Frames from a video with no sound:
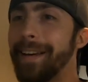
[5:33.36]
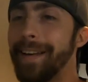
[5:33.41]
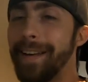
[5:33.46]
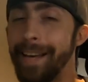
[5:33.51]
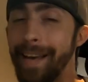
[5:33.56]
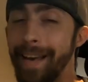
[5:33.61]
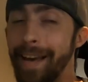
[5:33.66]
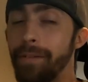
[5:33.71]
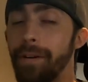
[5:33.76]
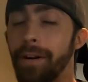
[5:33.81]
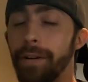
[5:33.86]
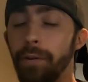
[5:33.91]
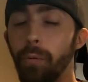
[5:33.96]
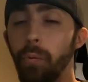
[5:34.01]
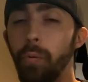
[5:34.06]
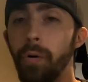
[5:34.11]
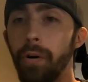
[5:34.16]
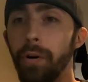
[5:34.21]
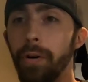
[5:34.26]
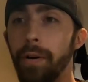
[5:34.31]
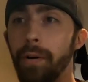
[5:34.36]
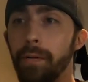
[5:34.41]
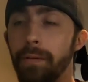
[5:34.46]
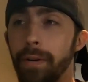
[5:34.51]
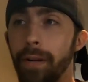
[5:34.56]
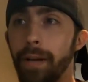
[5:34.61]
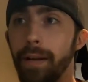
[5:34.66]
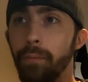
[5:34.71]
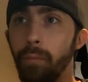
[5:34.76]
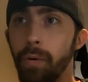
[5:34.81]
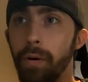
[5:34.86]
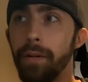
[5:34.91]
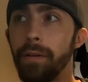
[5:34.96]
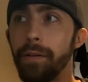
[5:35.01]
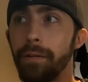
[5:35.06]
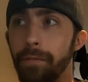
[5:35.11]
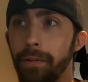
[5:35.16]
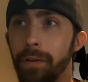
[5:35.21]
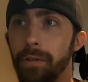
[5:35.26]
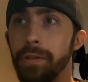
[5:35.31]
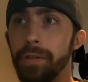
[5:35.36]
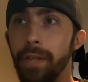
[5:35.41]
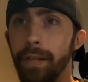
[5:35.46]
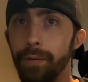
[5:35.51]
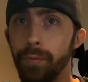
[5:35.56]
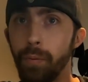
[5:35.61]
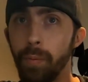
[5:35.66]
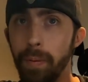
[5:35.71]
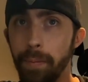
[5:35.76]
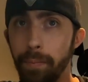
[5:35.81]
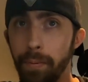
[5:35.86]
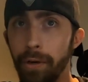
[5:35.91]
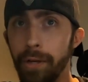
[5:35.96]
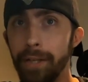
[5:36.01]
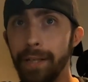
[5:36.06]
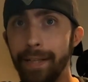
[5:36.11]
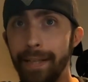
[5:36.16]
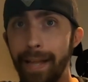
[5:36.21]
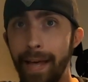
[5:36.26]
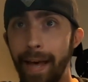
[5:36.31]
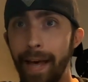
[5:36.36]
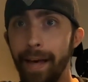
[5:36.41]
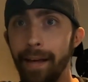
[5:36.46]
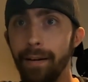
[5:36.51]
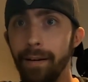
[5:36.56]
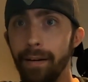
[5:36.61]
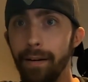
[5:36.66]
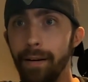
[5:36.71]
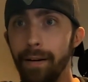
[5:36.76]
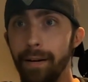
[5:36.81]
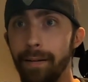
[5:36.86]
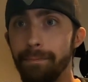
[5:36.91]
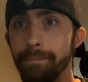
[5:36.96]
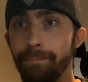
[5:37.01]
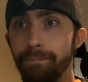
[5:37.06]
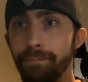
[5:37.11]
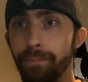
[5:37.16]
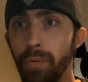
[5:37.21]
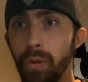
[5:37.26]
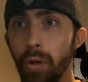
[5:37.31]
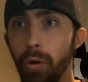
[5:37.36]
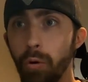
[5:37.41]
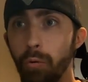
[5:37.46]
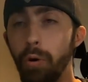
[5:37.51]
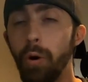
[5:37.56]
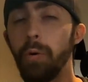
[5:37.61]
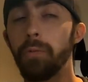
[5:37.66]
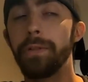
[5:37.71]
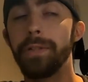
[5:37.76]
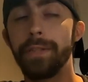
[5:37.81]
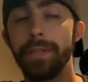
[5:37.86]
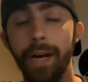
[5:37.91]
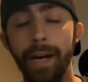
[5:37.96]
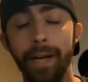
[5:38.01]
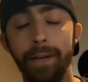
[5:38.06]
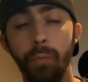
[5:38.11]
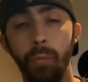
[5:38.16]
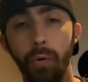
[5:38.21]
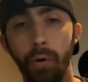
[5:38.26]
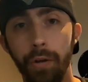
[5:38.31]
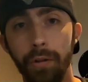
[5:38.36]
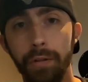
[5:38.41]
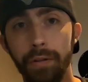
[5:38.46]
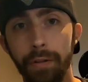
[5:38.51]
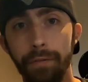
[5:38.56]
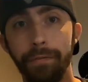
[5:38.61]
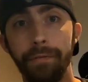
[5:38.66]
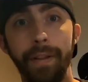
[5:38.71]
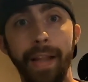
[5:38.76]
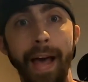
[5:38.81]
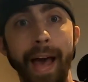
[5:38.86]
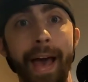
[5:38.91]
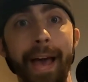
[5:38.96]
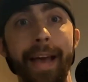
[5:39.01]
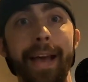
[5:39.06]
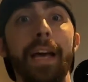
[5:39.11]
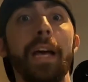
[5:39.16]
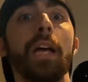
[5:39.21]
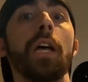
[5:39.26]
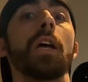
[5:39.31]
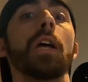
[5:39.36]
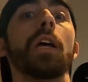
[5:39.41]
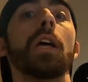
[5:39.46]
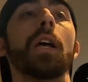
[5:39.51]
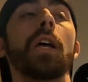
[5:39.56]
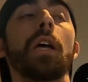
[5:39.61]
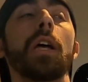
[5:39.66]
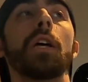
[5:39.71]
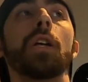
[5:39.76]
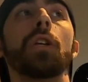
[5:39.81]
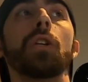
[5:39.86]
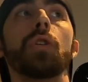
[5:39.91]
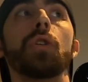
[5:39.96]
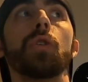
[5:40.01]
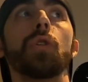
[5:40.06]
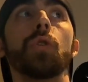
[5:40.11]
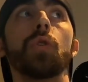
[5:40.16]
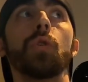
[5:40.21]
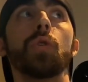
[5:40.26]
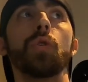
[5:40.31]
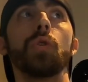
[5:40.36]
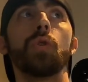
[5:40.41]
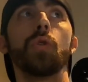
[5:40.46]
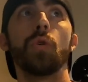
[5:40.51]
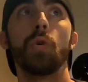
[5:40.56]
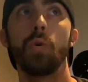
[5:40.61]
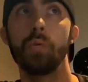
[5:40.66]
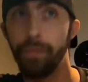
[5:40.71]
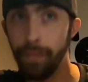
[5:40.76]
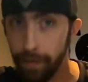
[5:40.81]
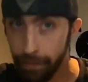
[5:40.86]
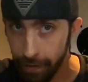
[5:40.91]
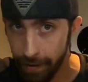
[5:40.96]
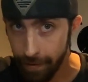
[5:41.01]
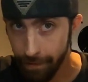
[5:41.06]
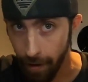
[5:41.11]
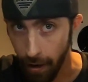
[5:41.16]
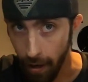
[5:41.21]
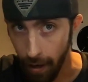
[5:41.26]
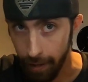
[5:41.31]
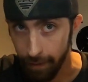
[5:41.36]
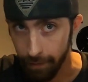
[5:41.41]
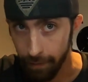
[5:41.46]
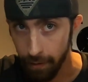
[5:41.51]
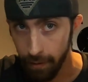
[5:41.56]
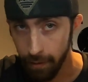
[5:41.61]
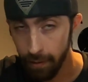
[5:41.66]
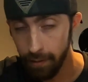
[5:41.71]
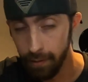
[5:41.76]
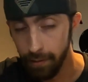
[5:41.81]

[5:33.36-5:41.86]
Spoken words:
Getting out on the water, and one of the first things we'll be putting that Grow Design Works flag 255